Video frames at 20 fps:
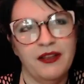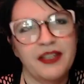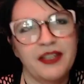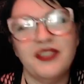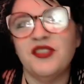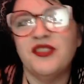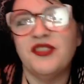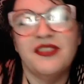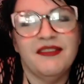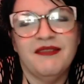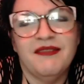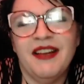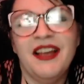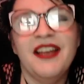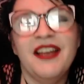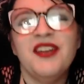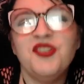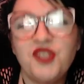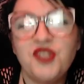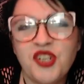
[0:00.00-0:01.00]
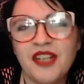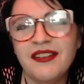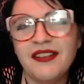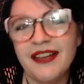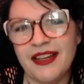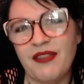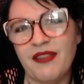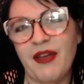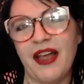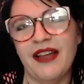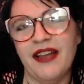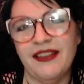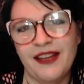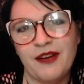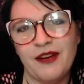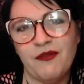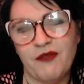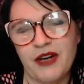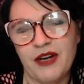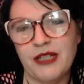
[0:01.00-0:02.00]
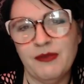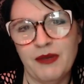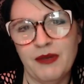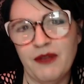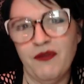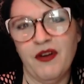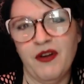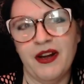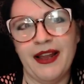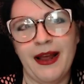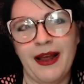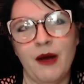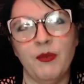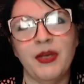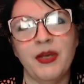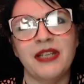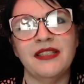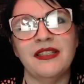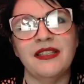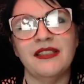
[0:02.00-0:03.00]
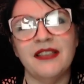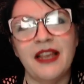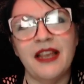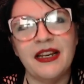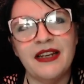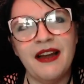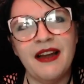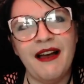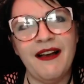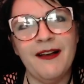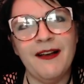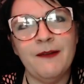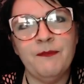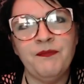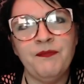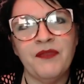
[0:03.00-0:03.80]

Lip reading: Like shit like that like freaks me the fuck out because it's like not